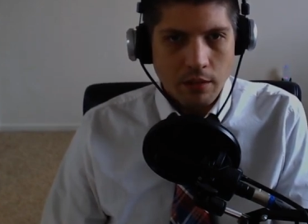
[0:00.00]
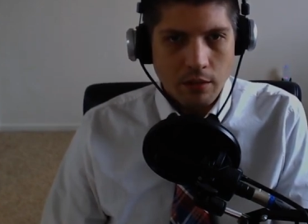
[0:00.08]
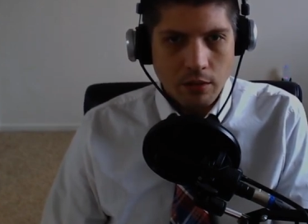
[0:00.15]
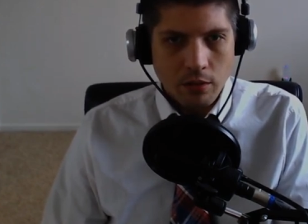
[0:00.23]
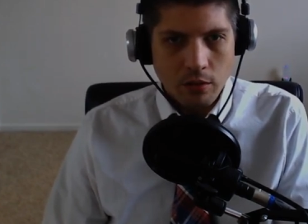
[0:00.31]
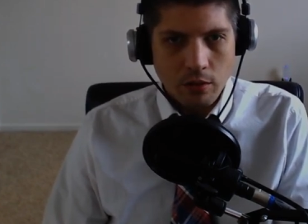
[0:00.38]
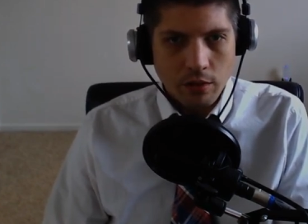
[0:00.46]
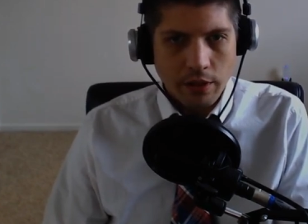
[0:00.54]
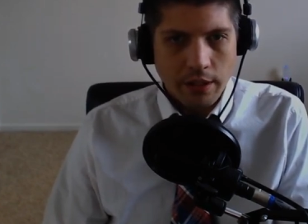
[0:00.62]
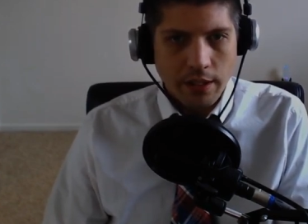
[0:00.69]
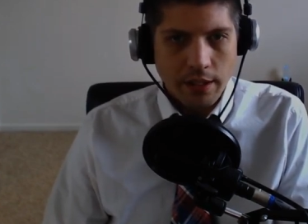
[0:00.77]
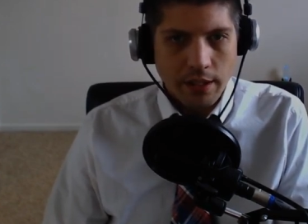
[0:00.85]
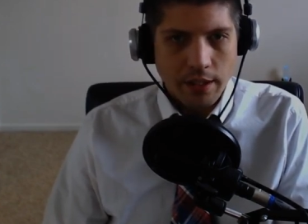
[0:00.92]

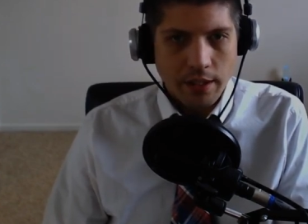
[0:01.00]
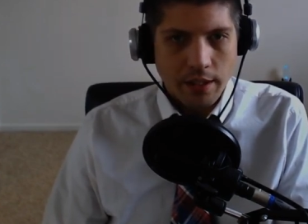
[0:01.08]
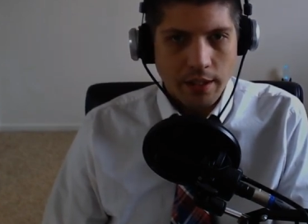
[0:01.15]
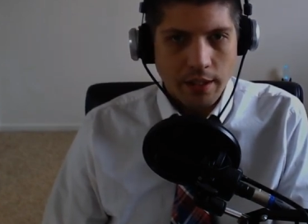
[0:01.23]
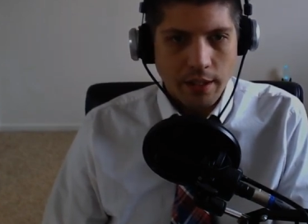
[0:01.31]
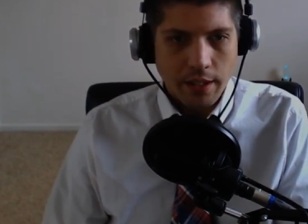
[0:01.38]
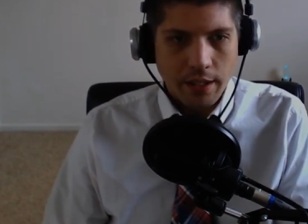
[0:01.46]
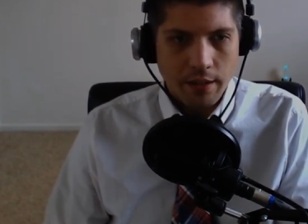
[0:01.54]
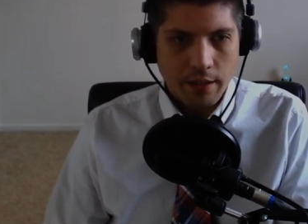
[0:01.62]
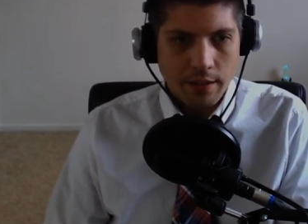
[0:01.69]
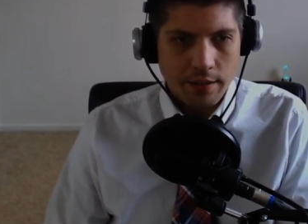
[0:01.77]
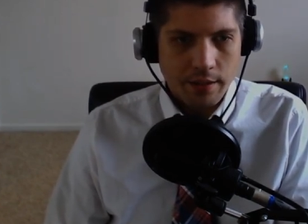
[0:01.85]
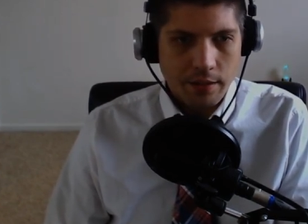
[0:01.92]
Okay,
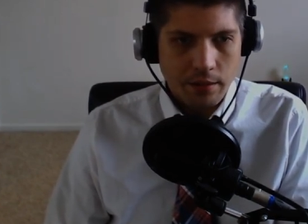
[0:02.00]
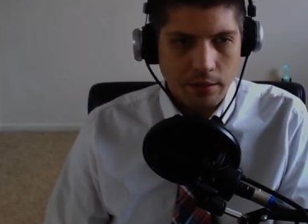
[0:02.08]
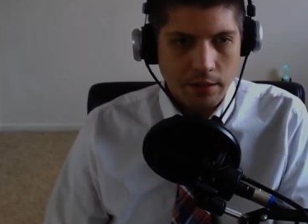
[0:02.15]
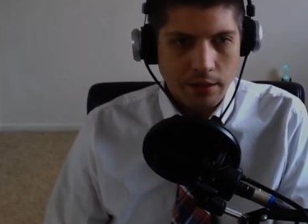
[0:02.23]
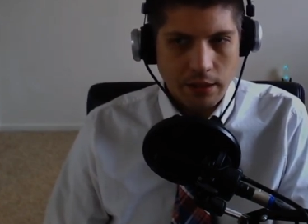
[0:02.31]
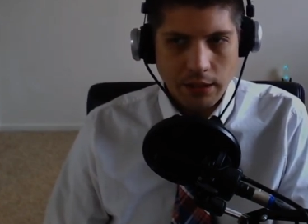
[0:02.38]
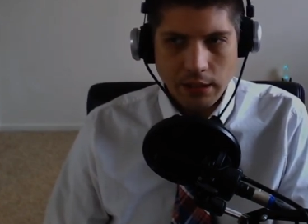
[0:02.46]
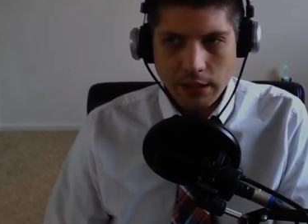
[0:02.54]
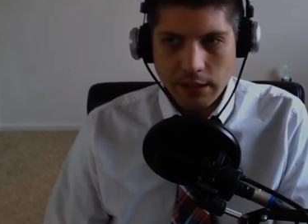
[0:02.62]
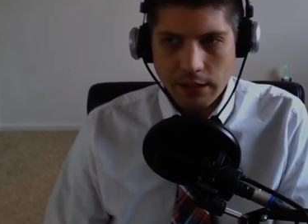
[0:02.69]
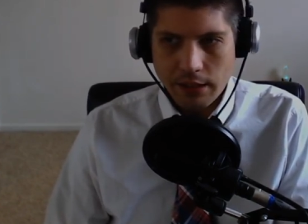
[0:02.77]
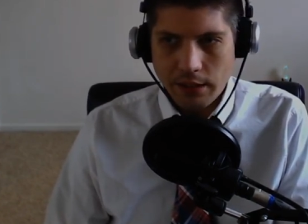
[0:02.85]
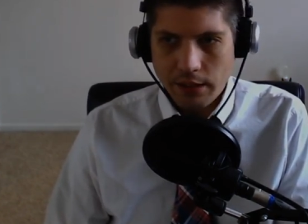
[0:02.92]
let's do
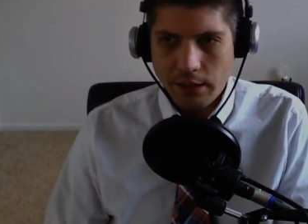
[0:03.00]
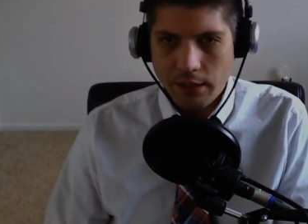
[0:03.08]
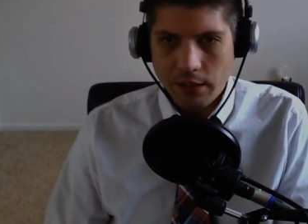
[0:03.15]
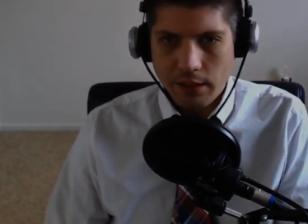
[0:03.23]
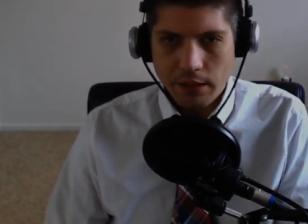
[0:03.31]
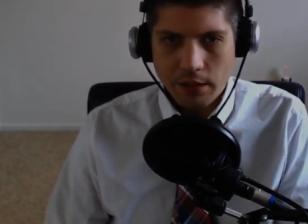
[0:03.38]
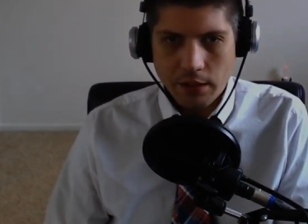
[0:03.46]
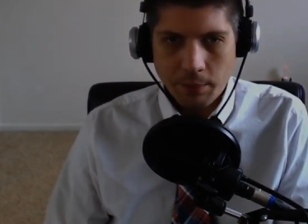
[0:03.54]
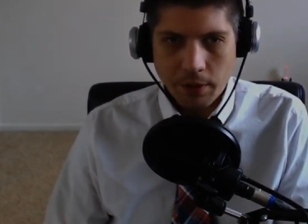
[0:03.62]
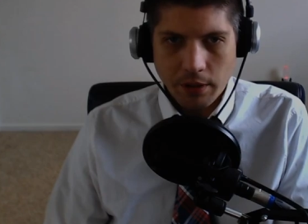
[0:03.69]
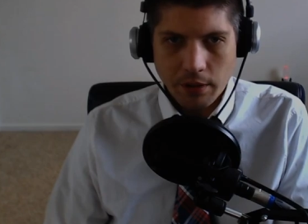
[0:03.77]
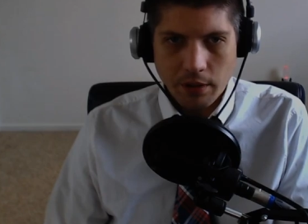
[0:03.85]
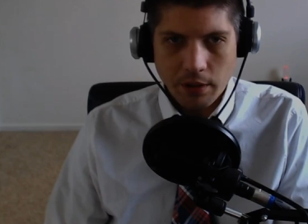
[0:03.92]
this. I'm
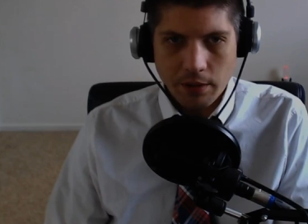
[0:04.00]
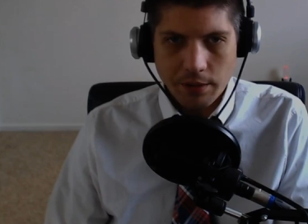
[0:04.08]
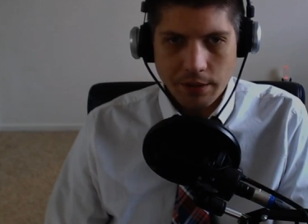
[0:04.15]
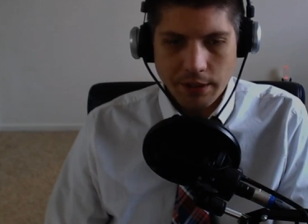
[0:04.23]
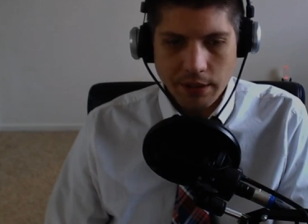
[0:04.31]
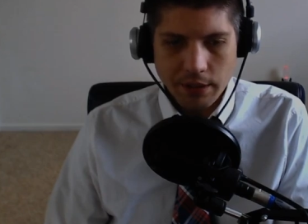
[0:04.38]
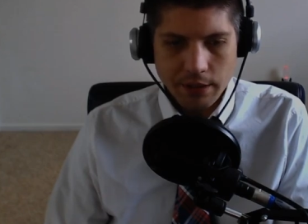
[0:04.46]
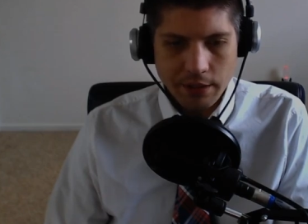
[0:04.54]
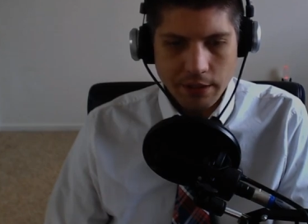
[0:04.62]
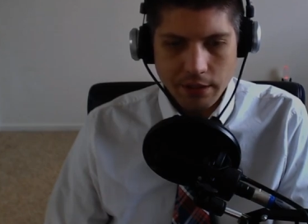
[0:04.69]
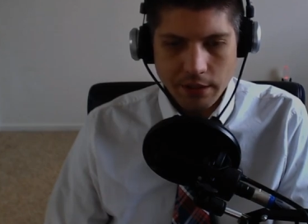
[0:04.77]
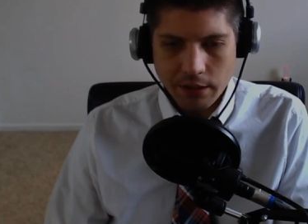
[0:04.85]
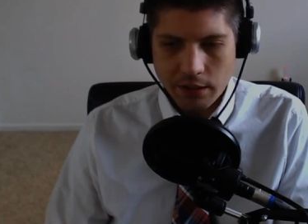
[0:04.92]
gonna close
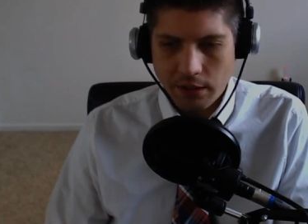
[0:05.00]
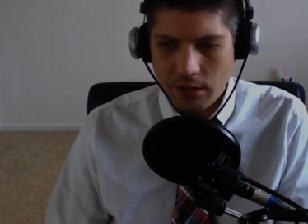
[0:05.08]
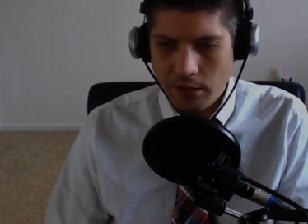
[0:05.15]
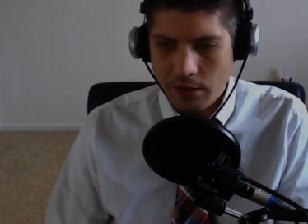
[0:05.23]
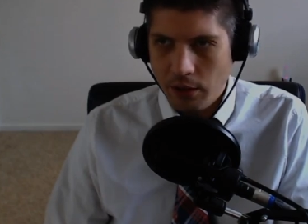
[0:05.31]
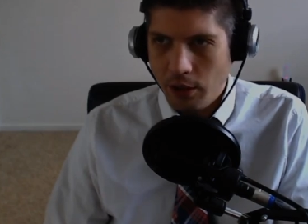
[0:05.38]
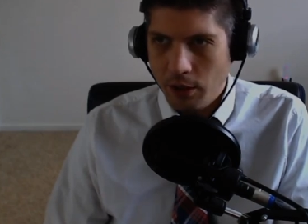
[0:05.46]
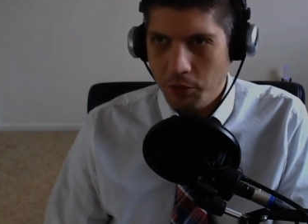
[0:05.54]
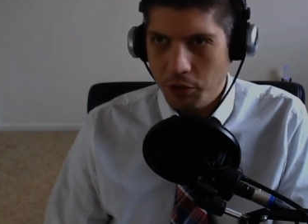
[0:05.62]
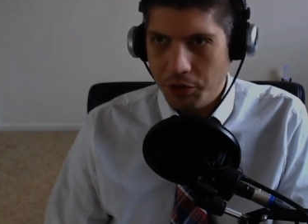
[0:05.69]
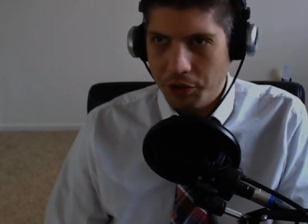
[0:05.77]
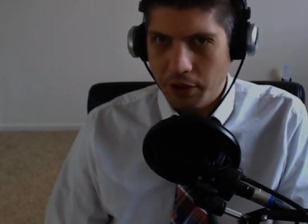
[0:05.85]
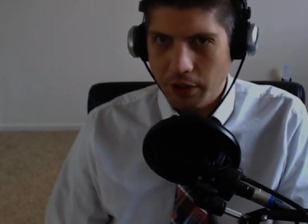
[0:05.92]
this.
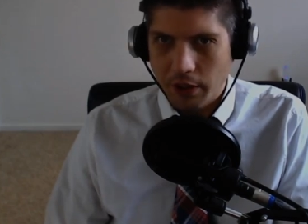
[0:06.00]
just trying to